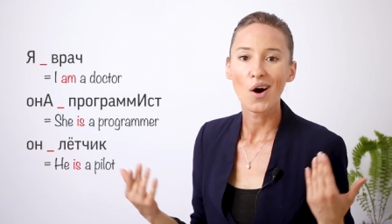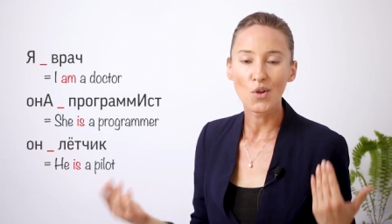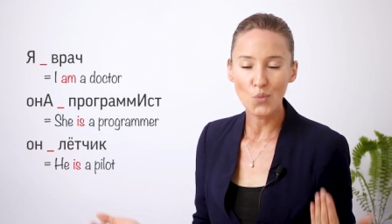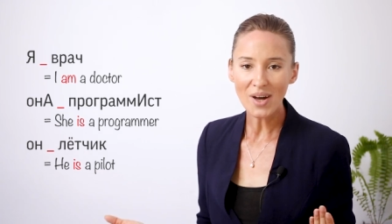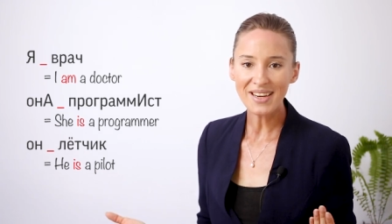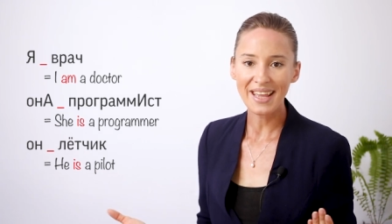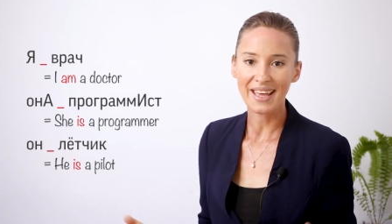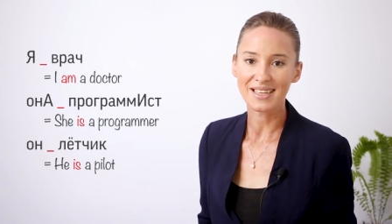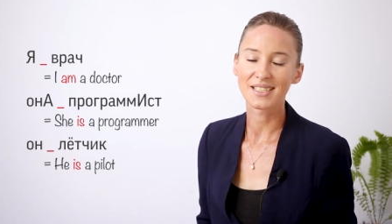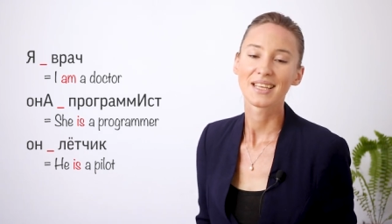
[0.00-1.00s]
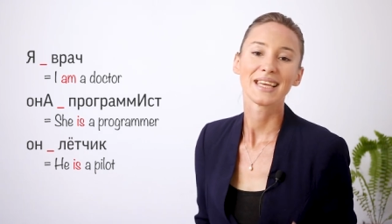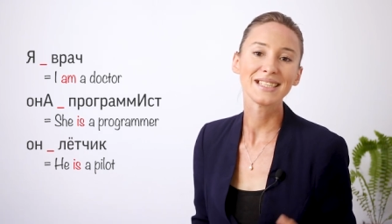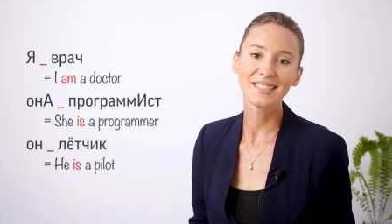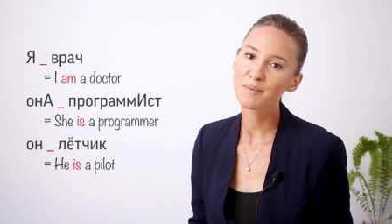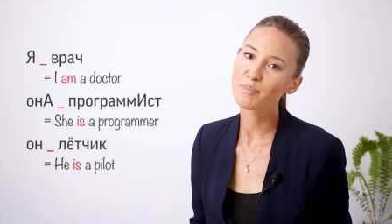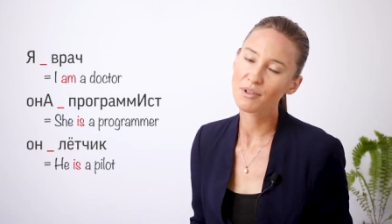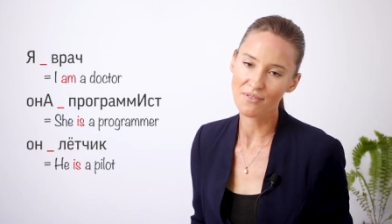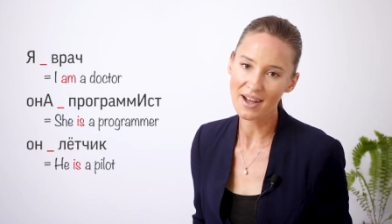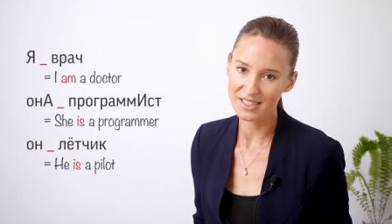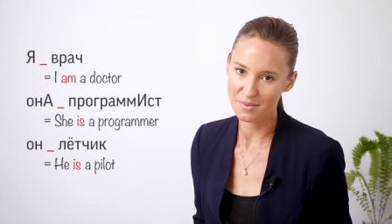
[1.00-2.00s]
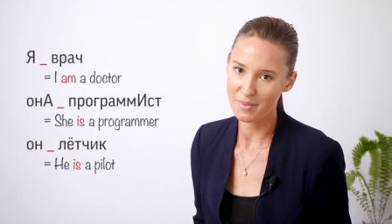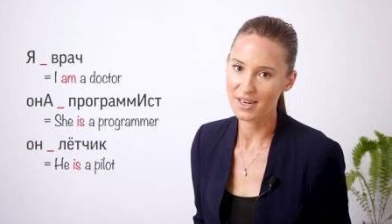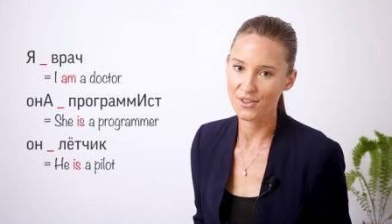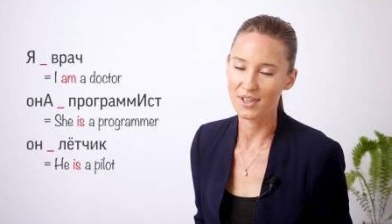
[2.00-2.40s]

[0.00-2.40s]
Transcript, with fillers: On one hand, it simplifies many